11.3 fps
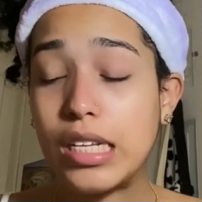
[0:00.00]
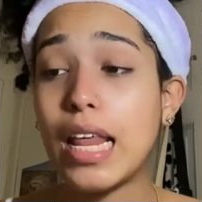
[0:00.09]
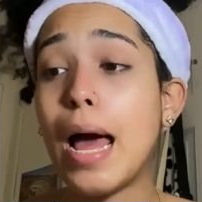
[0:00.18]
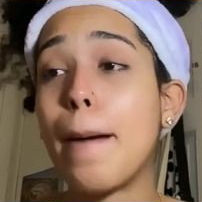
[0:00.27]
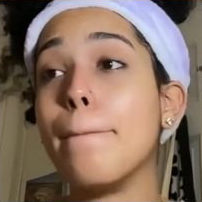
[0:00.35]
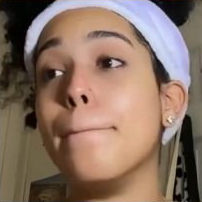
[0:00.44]
to
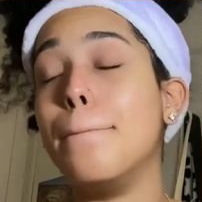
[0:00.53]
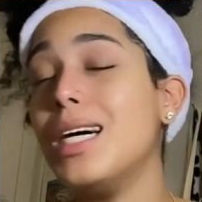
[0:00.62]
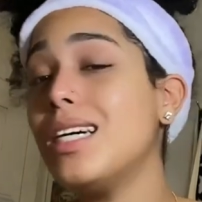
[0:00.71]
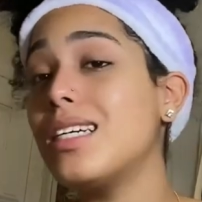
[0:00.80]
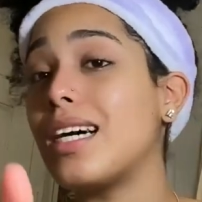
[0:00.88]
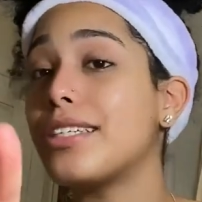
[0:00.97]
that,
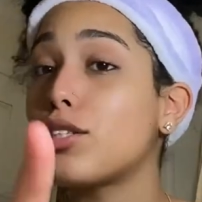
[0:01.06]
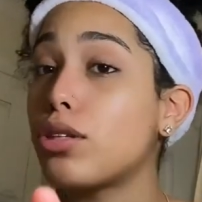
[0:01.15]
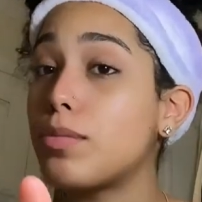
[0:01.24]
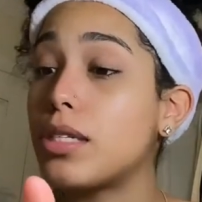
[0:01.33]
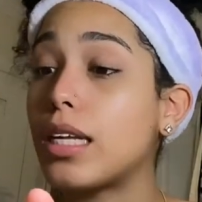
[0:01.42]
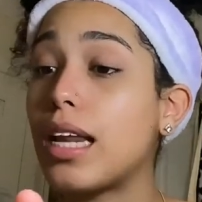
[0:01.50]
but I showed
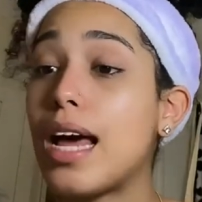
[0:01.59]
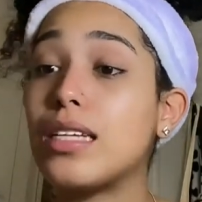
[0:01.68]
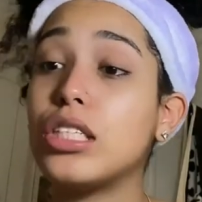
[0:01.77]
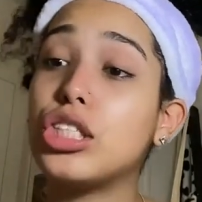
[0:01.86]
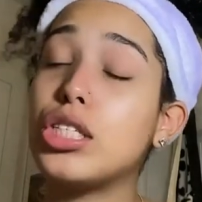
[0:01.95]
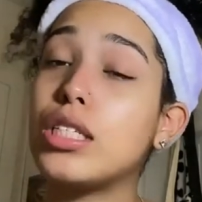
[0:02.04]
up to the class
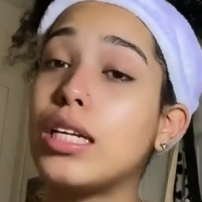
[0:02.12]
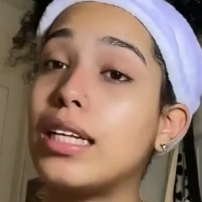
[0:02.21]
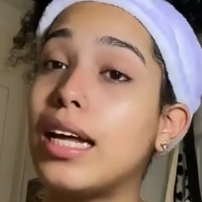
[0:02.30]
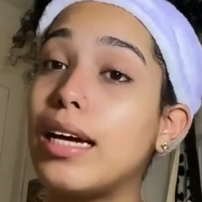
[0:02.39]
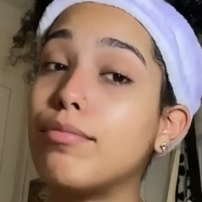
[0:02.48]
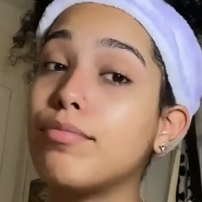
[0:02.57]
and she said
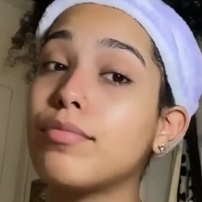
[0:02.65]
that